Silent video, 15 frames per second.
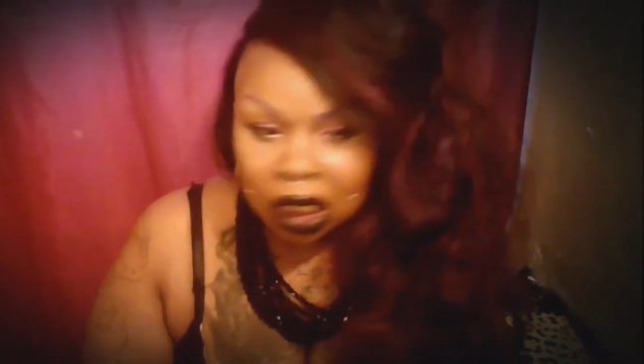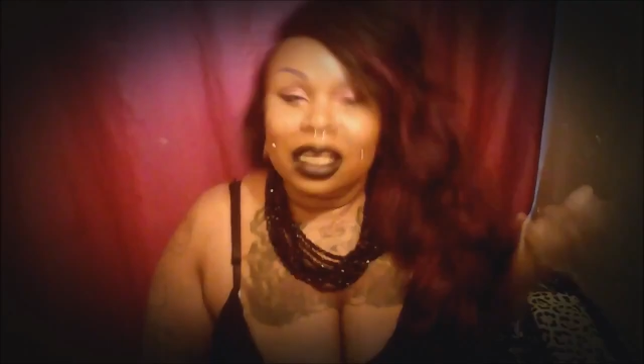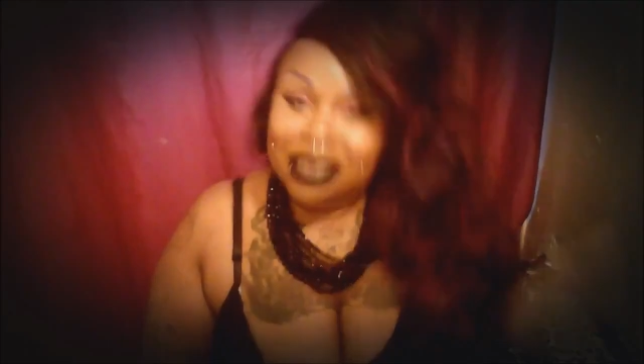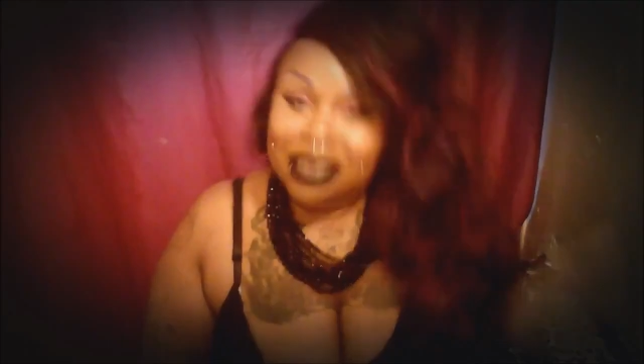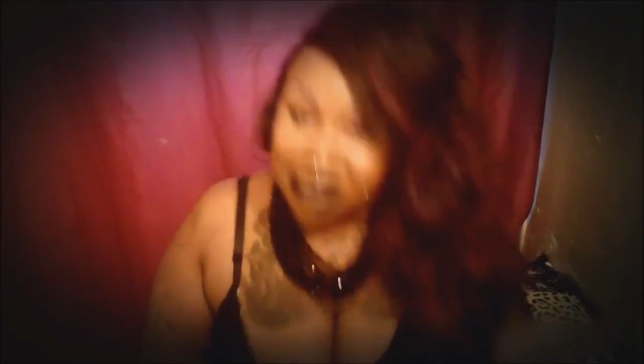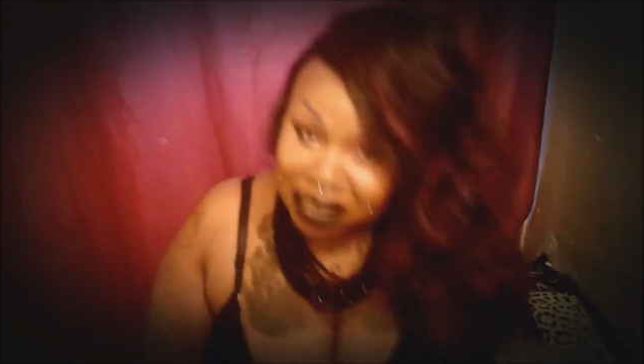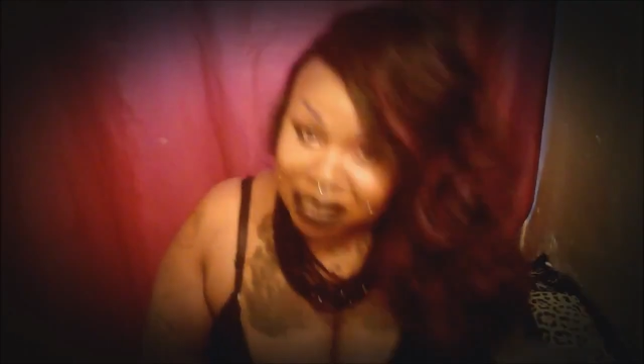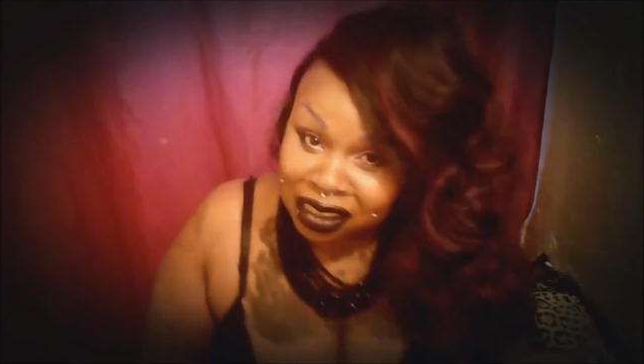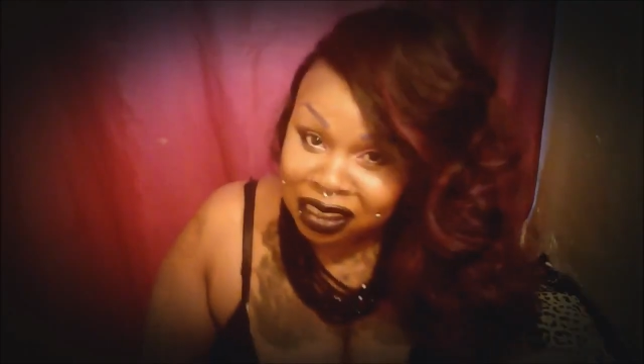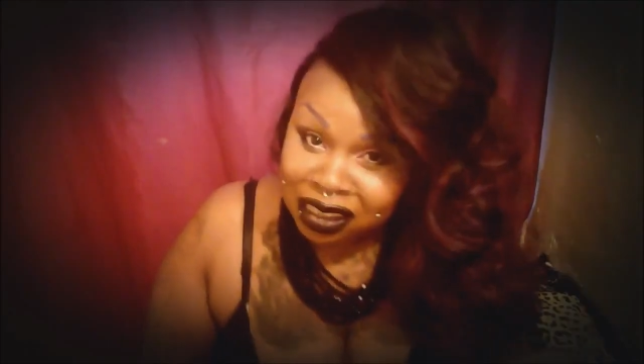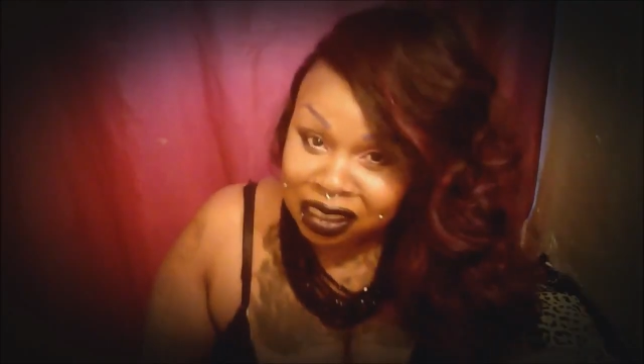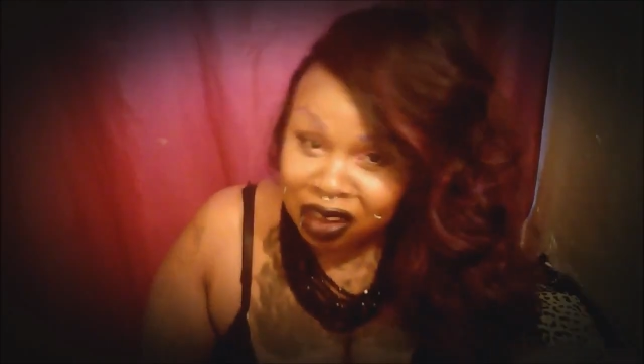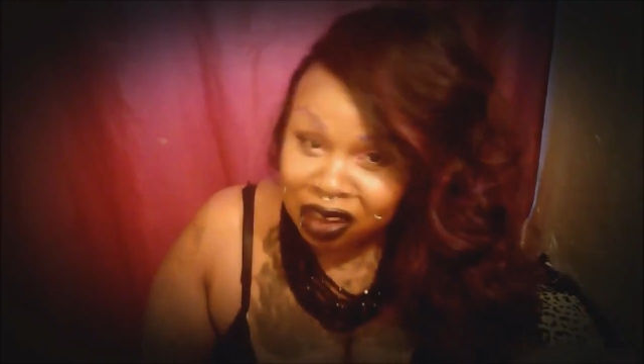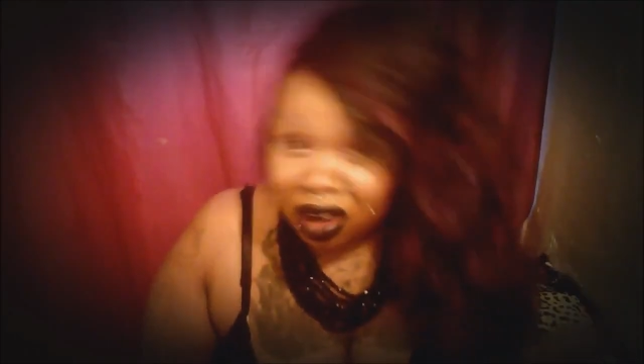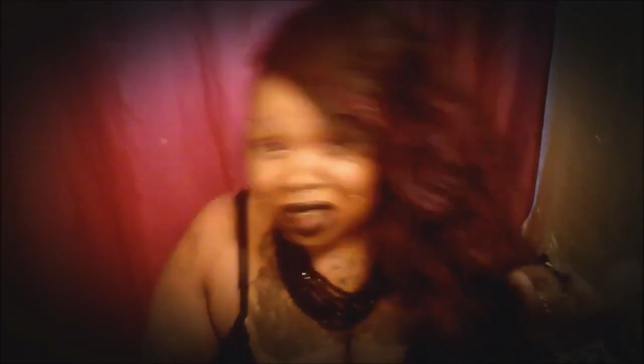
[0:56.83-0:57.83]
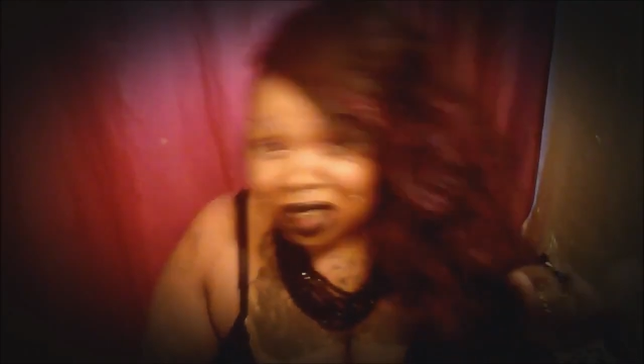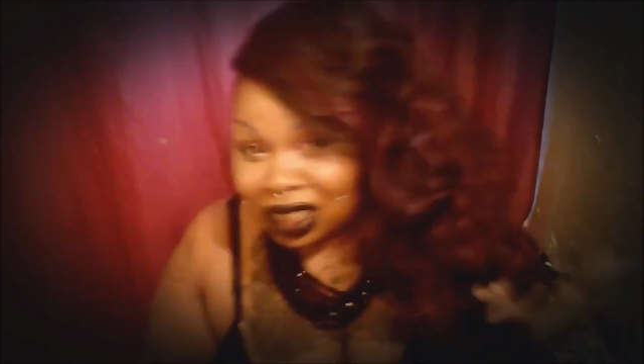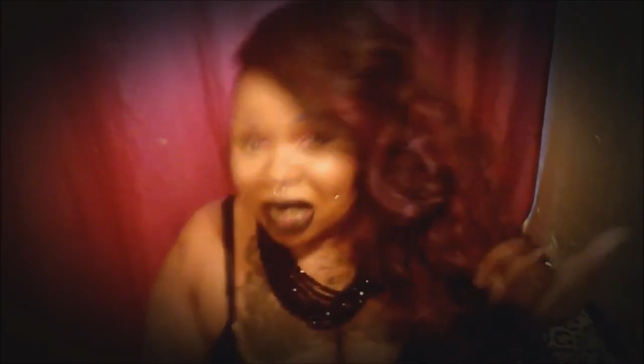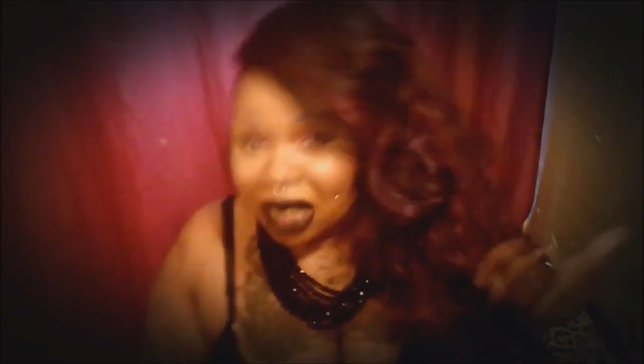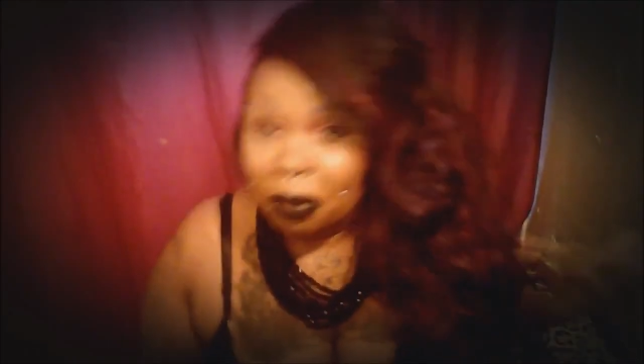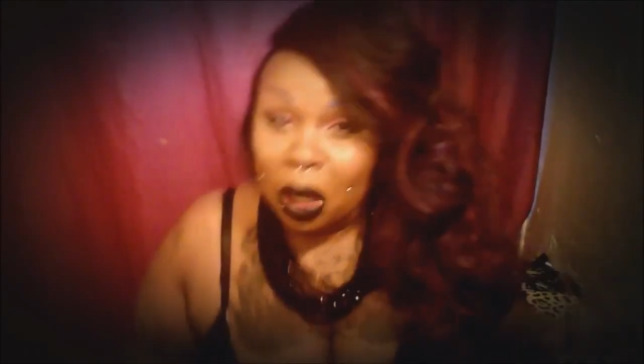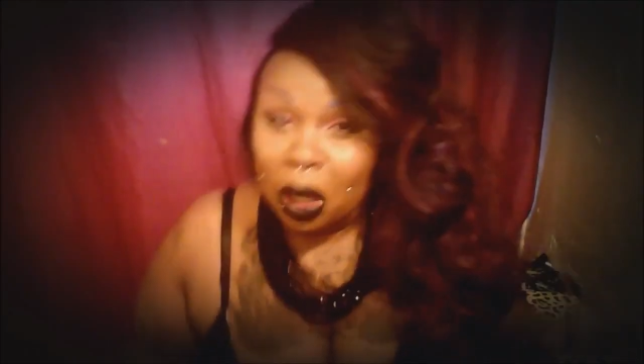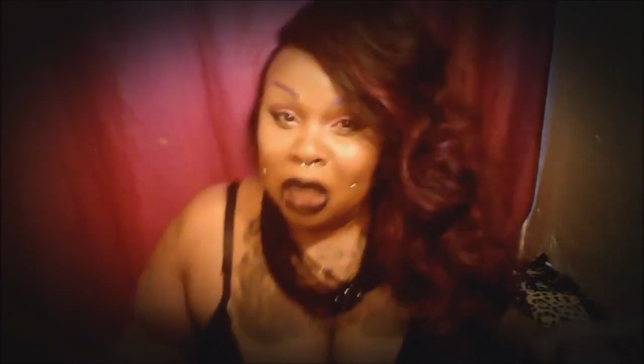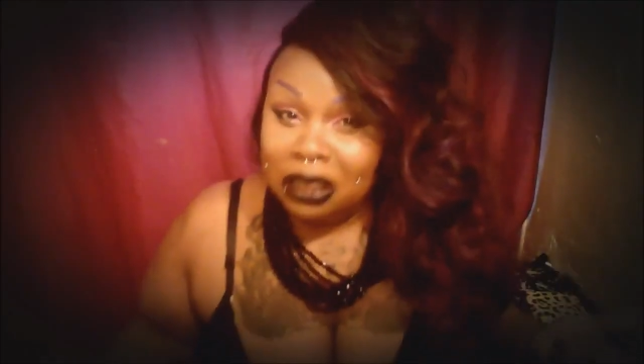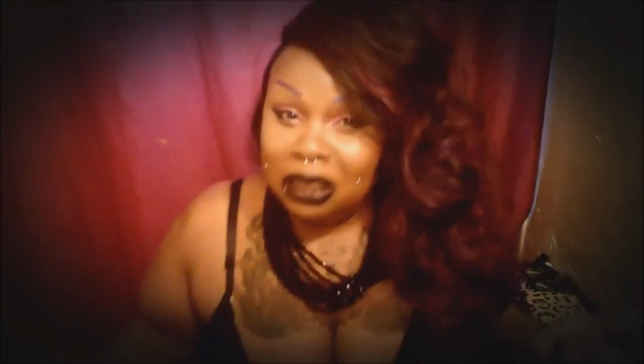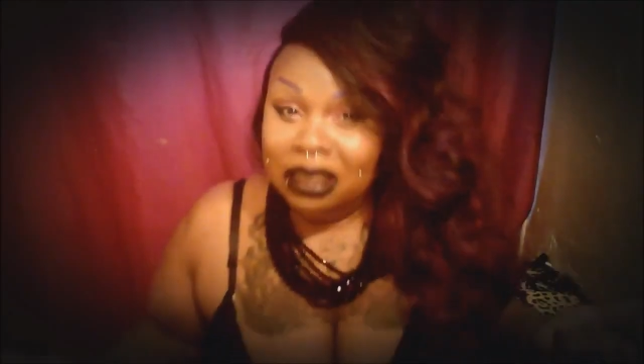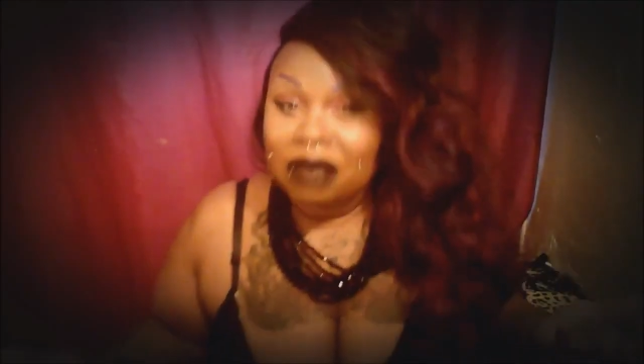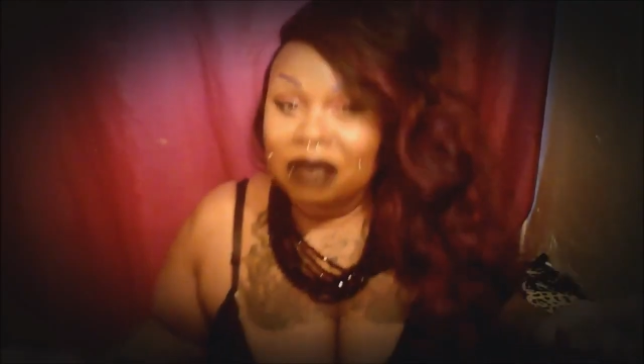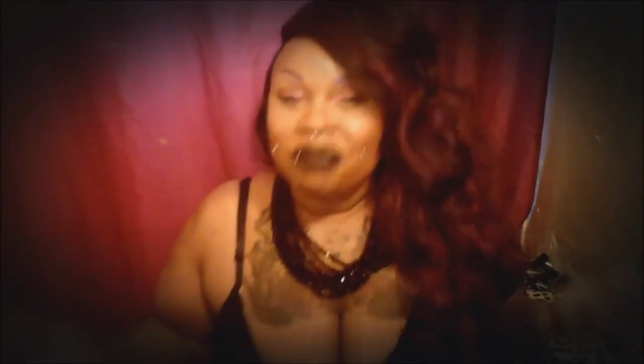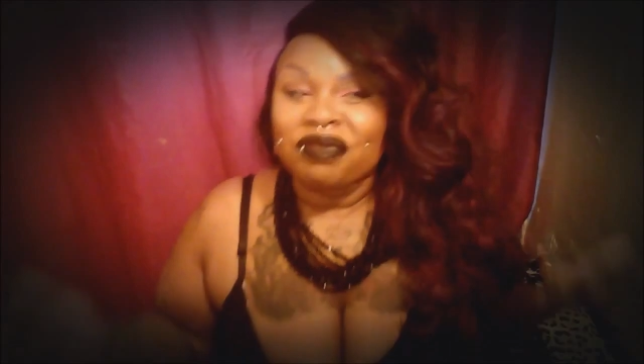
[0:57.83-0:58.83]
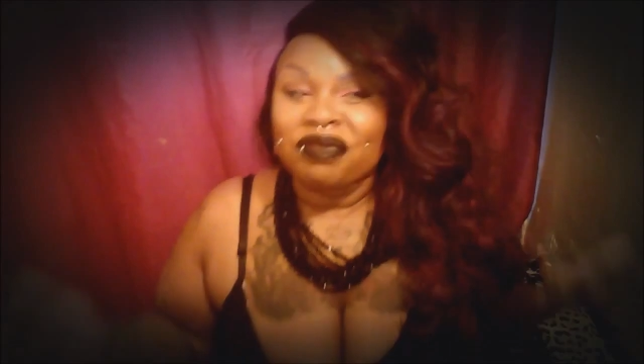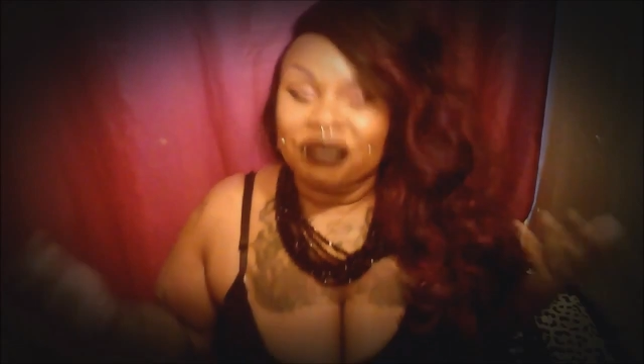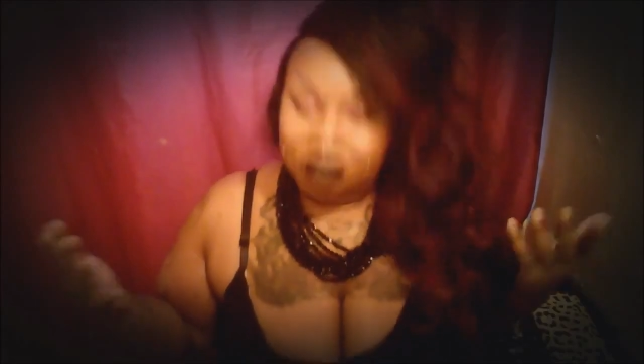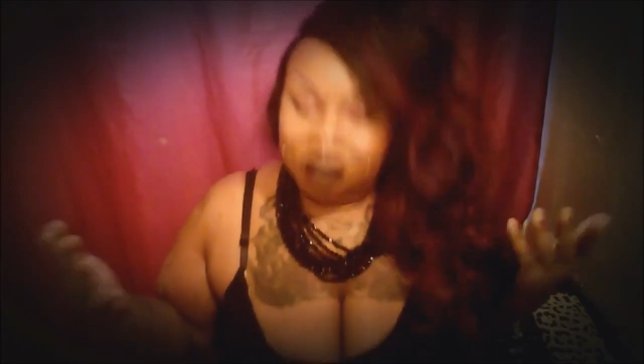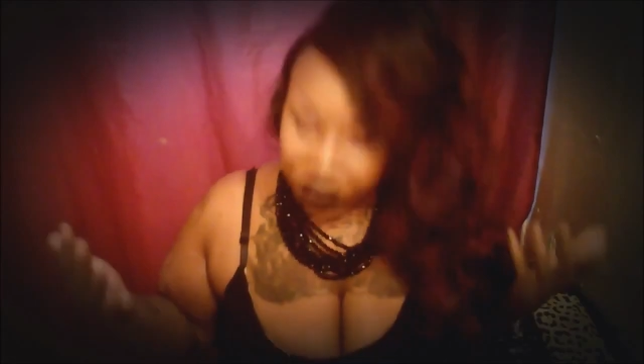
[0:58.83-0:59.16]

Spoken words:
Is this archetype awesome?